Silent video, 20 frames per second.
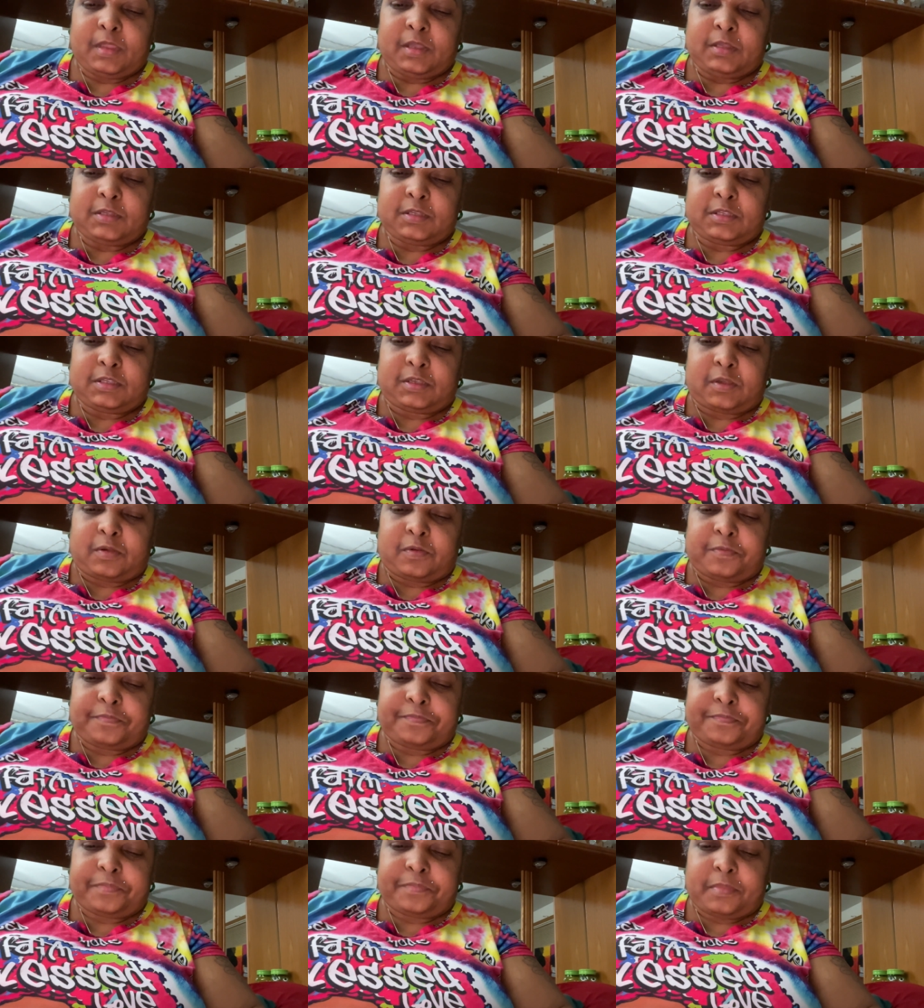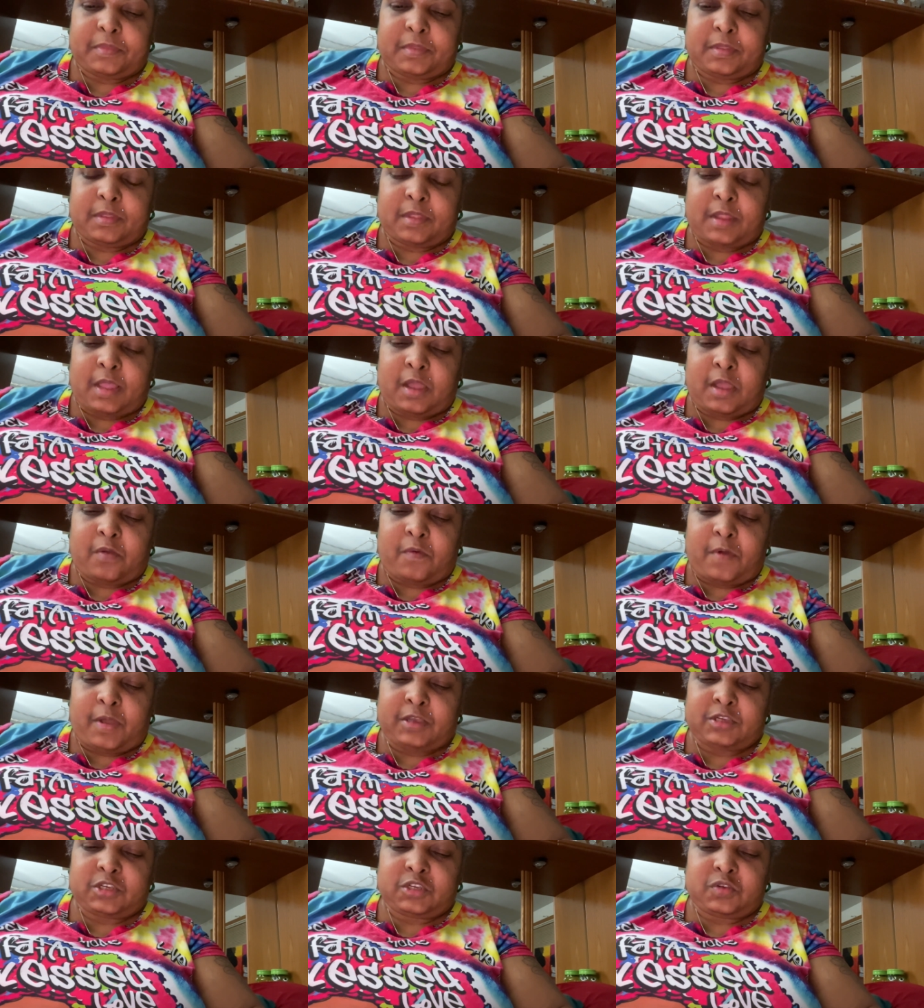So, not
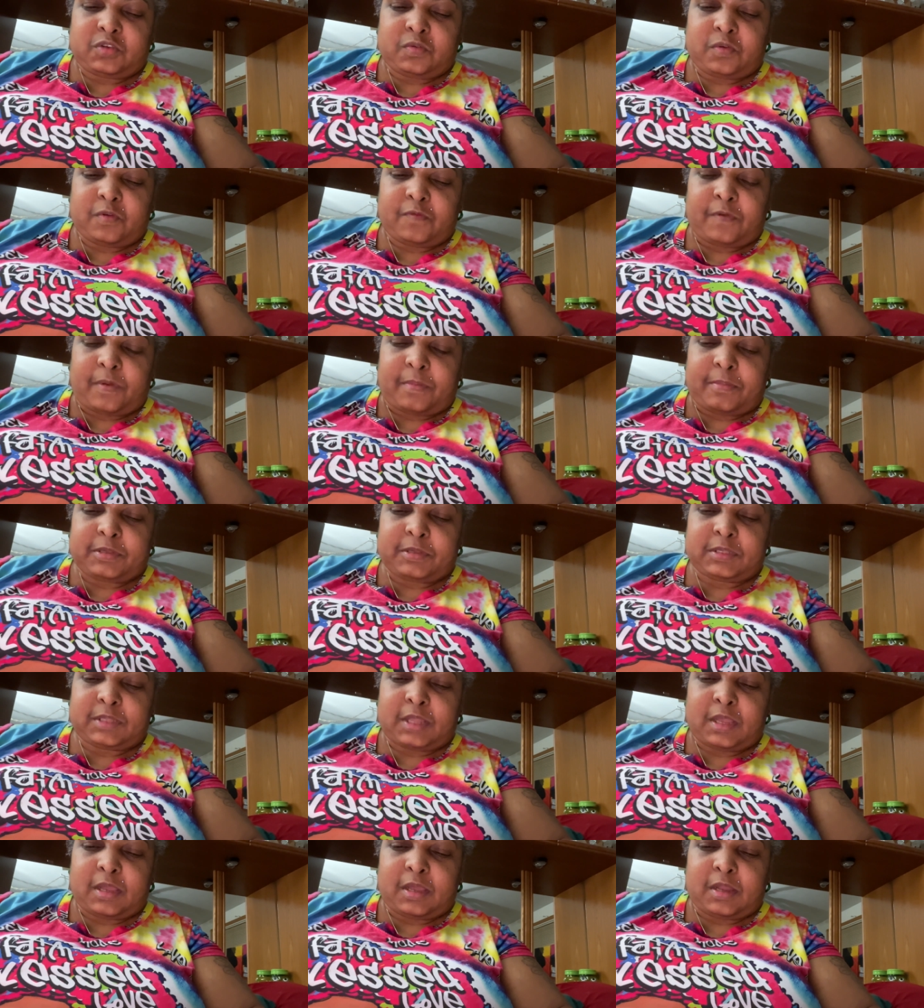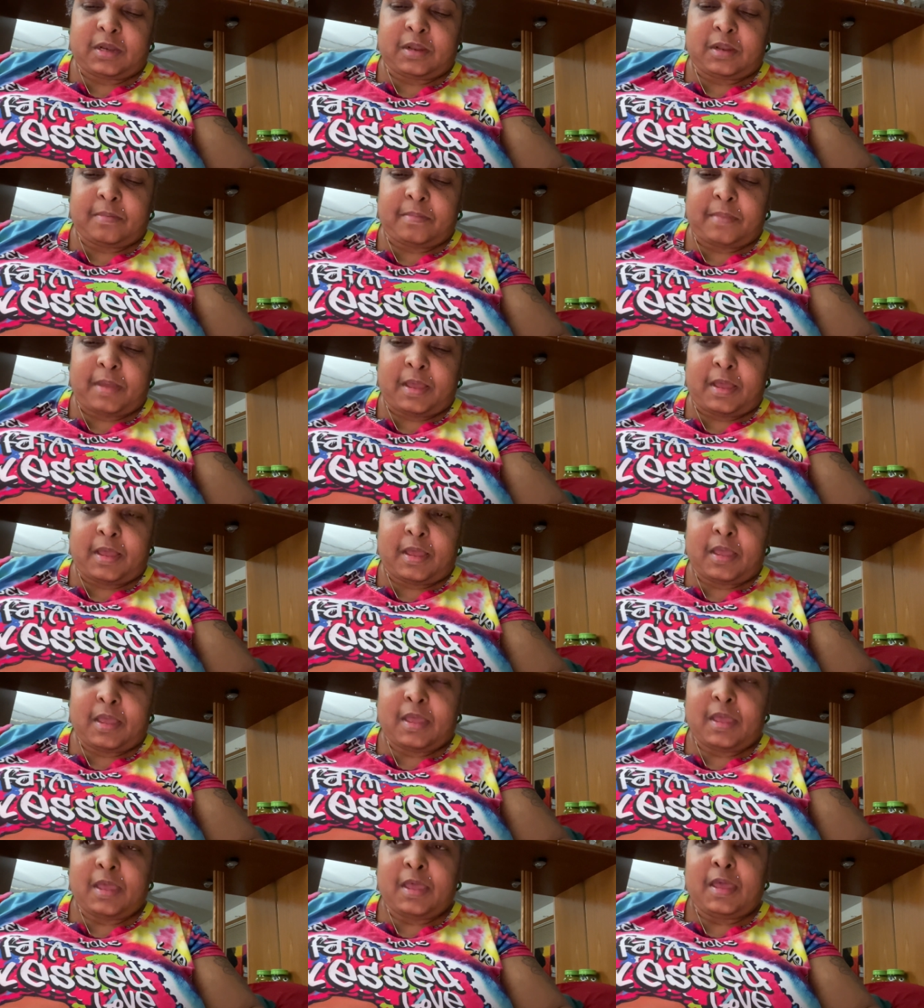quite sure if I'm going to stay under my
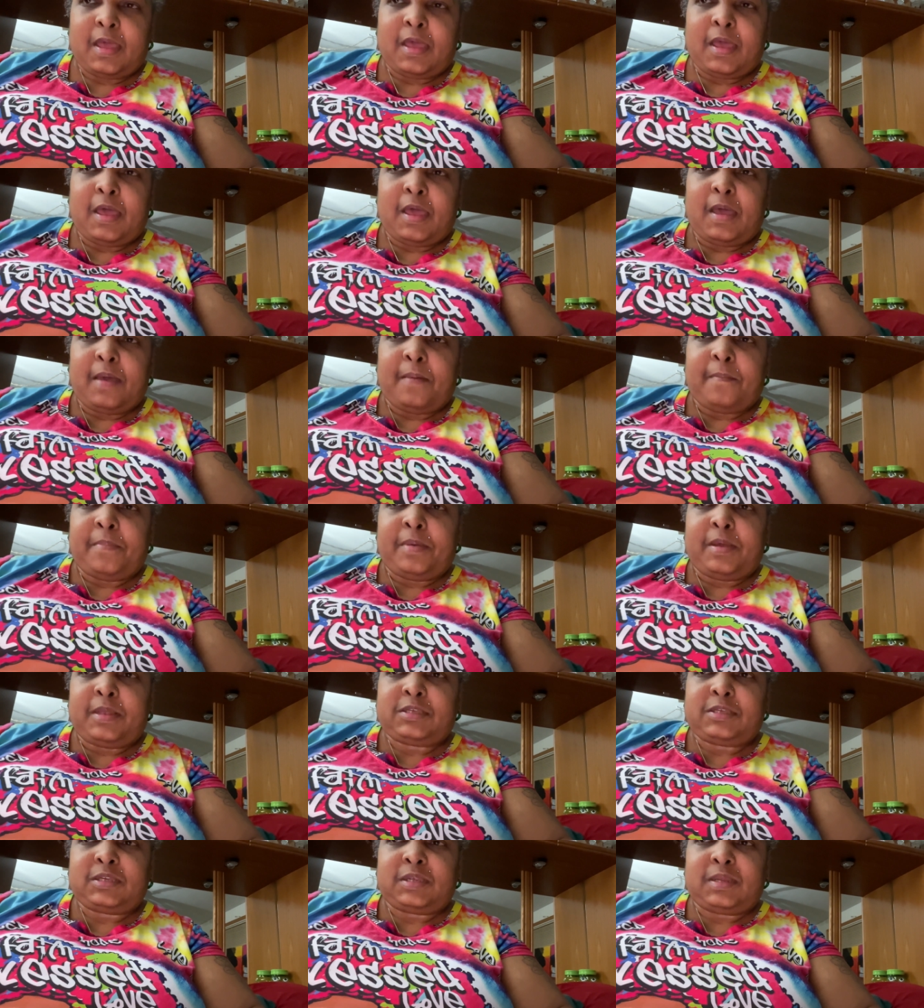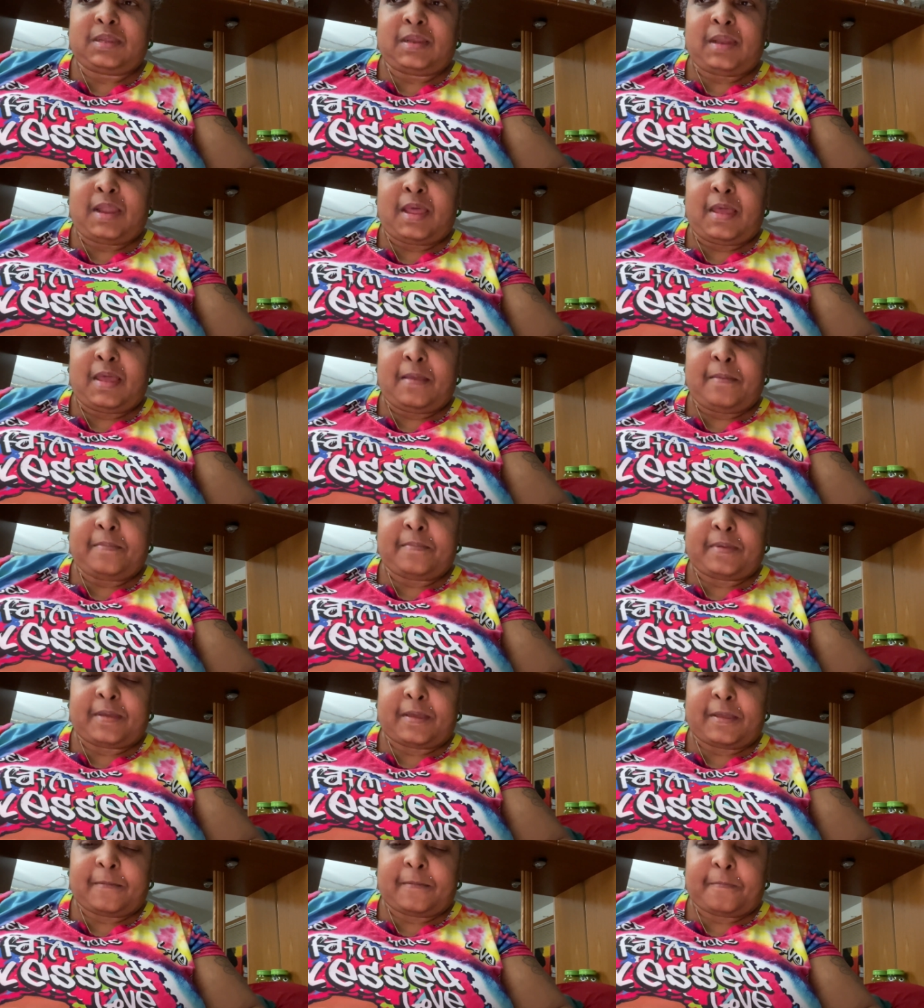budget or not,
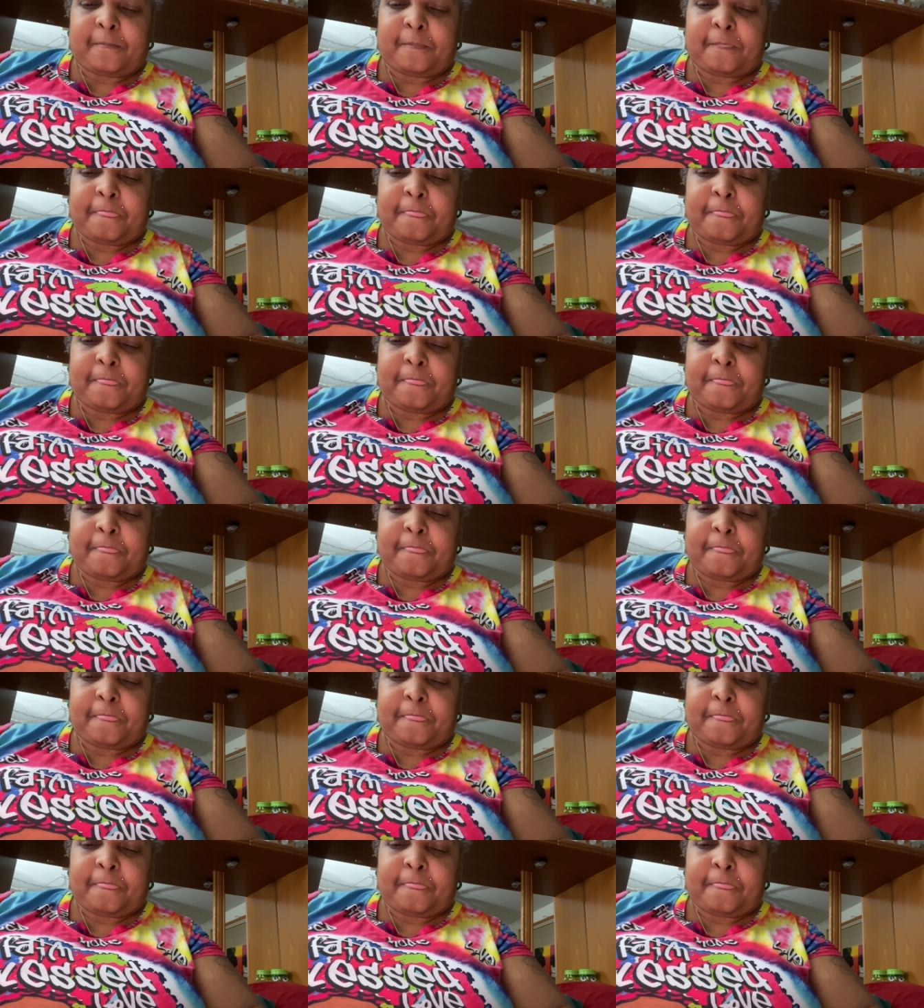but